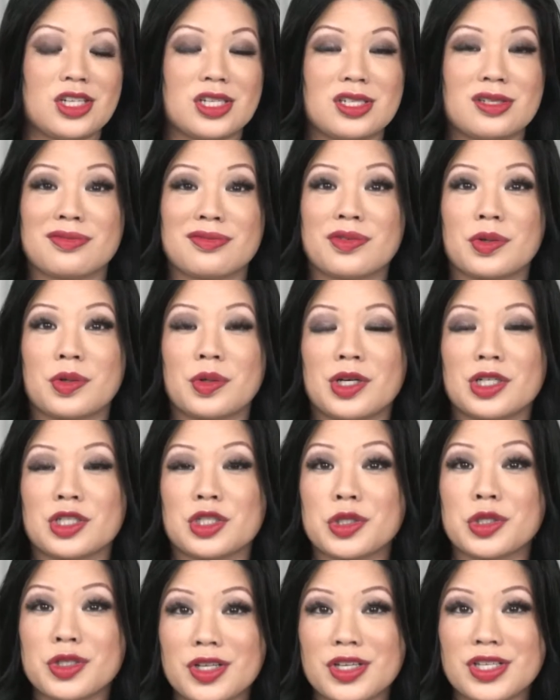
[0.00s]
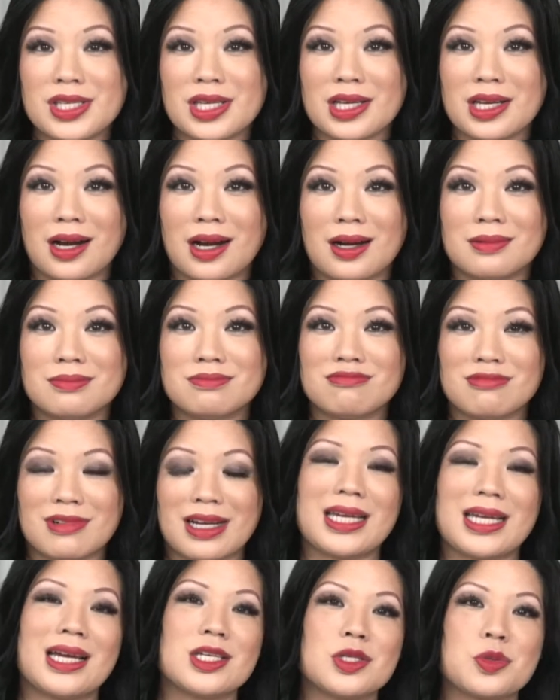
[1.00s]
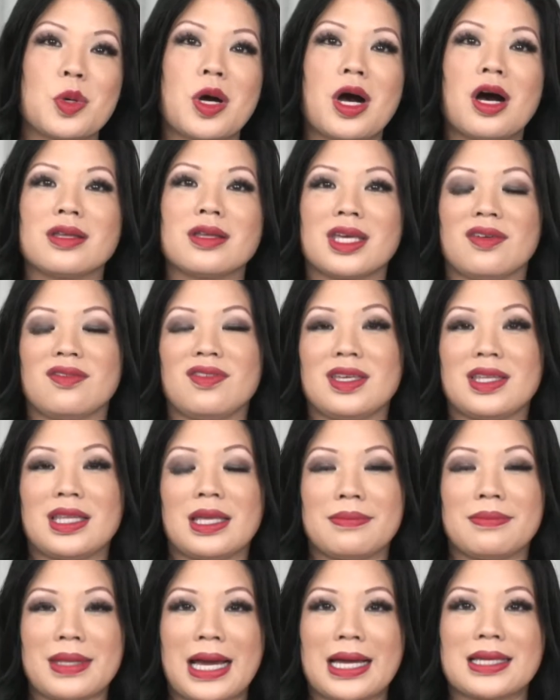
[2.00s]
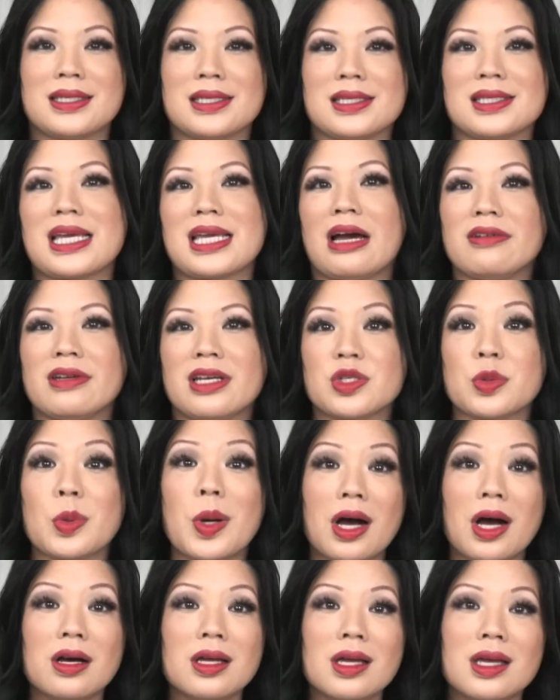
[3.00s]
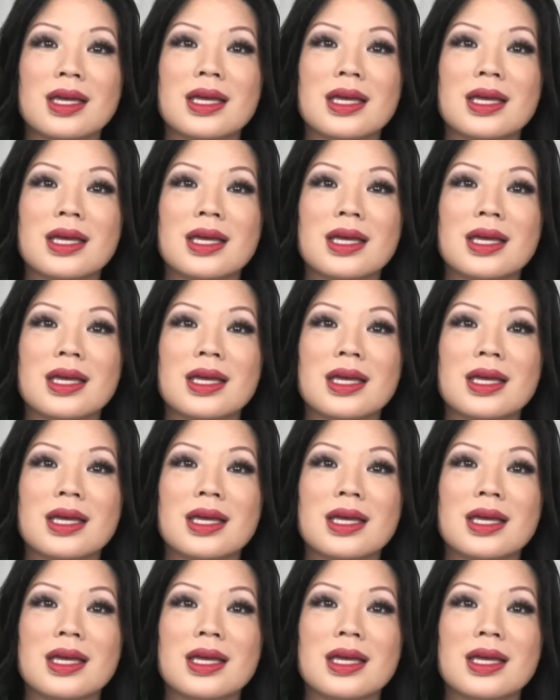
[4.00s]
for tourists to come, right, as well, giving them that discount as well.